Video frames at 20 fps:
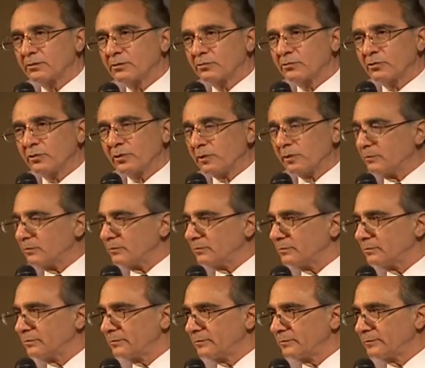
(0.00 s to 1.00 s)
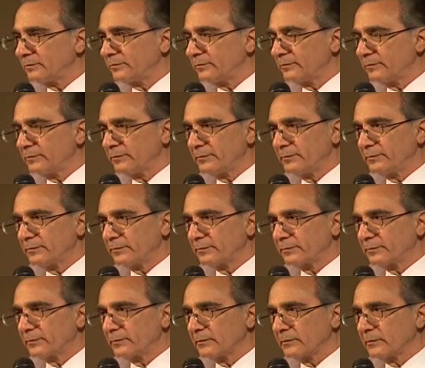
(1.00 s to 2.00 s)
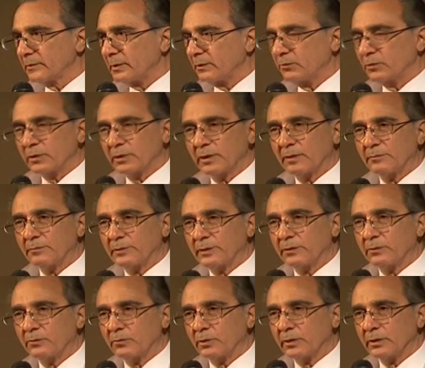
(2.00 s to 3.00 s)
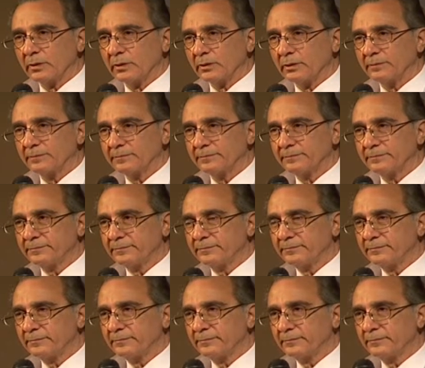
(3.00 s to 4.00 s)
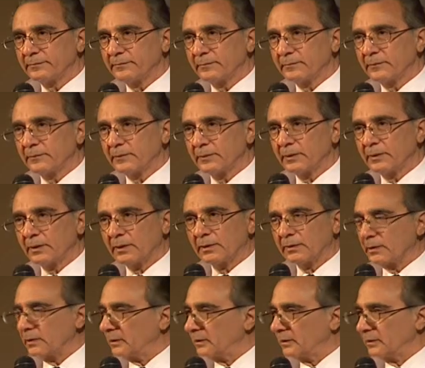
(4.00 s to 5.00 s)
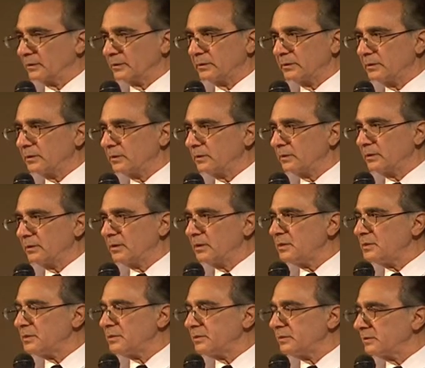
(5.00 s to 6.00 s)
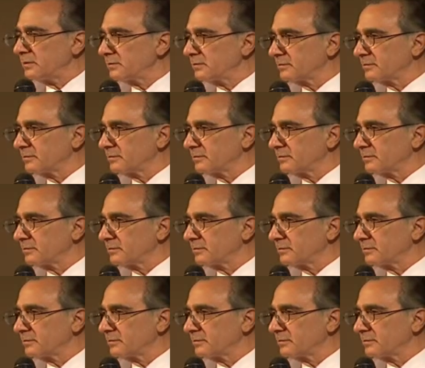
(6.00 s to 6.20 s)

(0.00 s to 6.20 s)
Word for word: crumb that will come their way and they'll eat it.